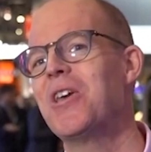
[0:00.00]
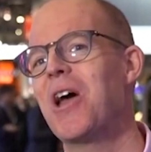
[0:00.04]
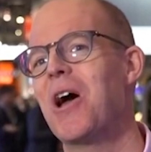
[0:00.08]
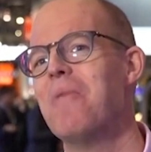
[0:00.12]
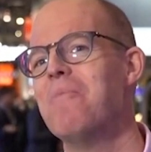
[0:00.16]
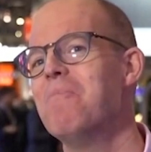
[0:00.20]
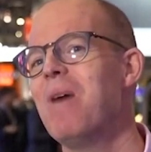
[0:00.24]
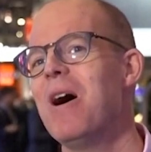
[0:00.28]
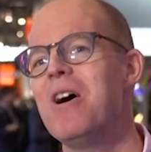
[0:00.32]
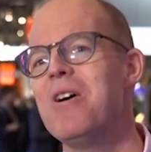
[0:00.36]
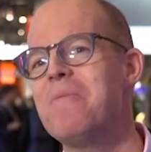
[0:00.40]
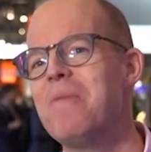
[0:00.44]

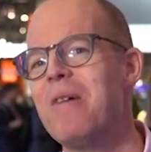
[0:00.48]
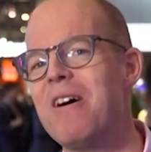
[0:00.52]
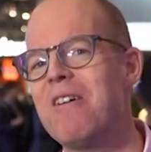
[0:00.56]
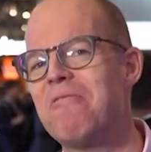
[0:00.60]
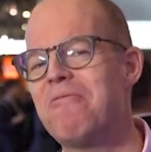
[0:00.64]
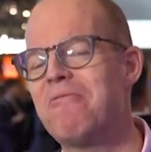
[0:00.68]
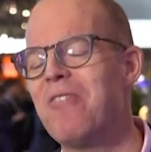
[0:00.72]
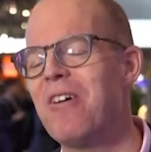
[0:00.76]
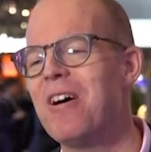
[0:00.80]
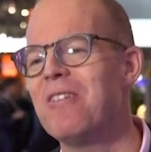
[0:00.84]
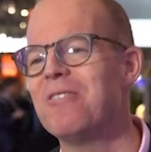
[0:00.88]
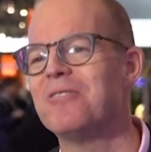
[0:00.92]
You know,
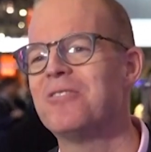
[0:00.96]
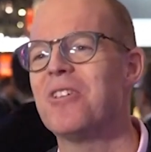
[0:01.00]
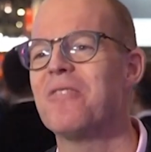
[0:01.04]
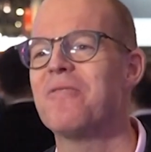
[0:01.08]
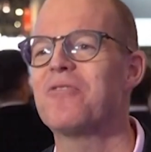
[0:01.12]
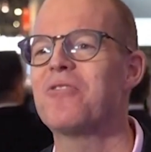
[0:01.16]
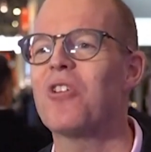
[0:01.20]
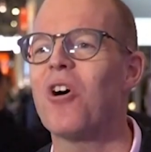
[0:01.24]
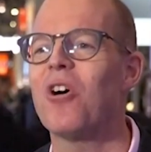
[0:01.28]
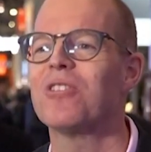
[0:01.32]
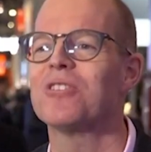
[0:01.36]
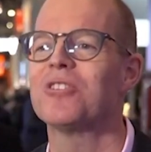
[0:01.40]
mobile phones
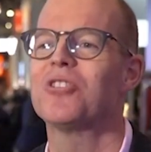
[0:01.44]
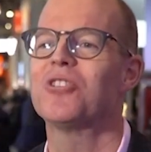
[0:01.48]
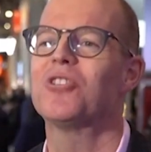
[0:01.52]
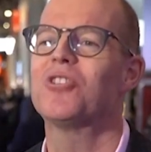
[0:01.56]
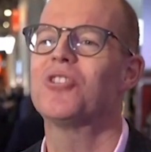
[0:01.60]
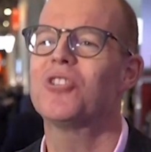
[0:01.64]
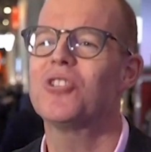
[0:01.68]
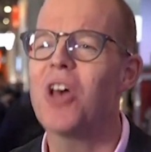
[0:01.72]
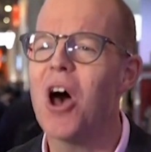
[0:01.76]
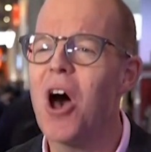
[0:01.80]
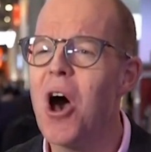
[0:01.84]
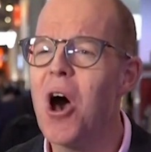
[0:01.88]
have got
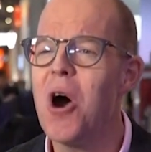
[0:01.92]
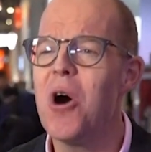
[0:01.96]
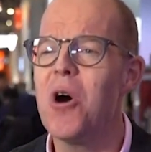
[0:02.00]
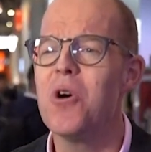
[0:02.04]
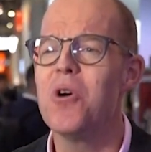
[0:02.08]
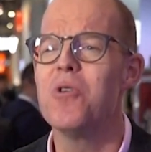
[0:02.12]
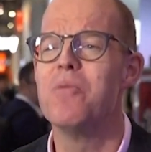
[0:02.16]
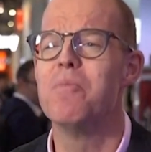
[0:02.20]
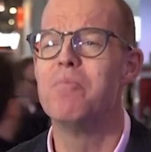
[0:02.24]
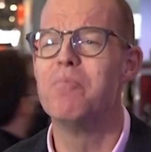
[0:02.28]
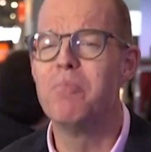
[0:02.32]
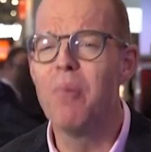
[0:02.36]

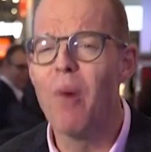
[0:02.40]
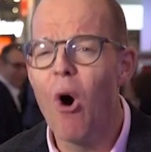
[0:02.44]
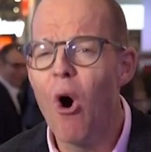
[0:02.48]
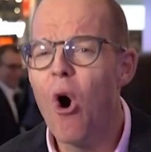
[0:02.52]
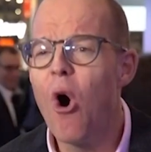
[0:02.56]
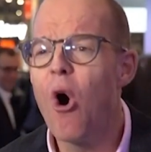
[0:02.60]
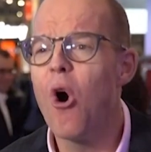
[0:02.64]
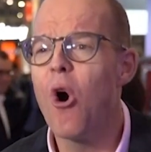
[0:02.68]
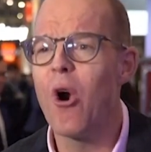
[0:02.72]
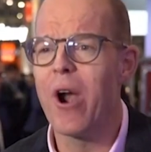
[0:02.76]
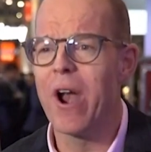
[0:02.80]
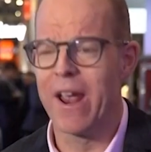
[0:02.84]
so
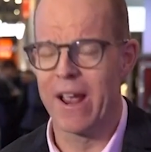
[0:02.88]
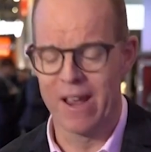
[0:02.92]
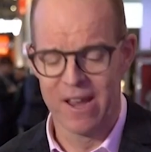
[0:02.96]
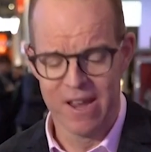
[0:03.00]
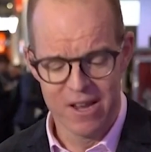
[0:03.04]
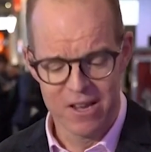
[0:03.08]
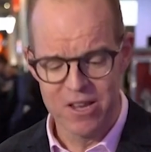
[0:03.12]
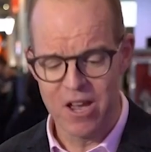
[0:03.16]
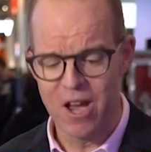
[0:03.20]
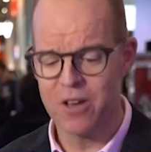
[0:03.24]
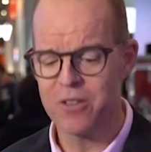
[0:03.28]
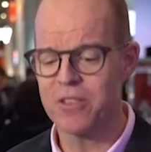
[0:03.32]
boring.
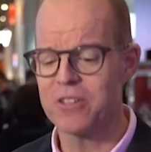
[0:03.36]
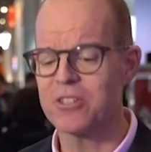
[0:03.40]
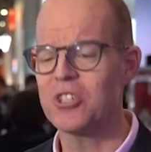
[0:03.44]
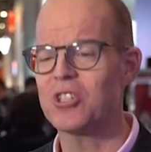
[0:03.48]
You know, the